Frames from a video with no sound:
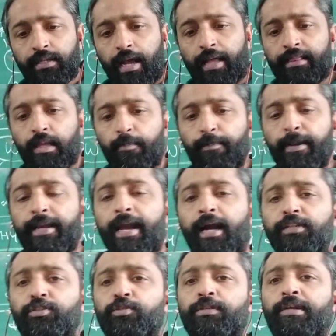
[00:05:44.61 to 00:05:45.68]
and they
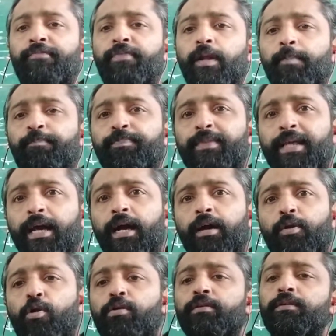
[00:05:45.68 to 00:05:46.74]
began to develop
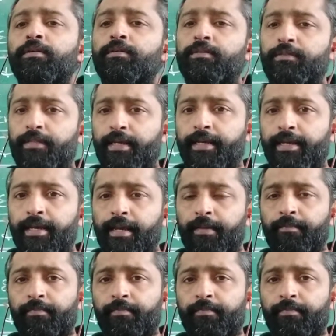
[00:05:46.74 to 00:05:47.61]
their own thinking.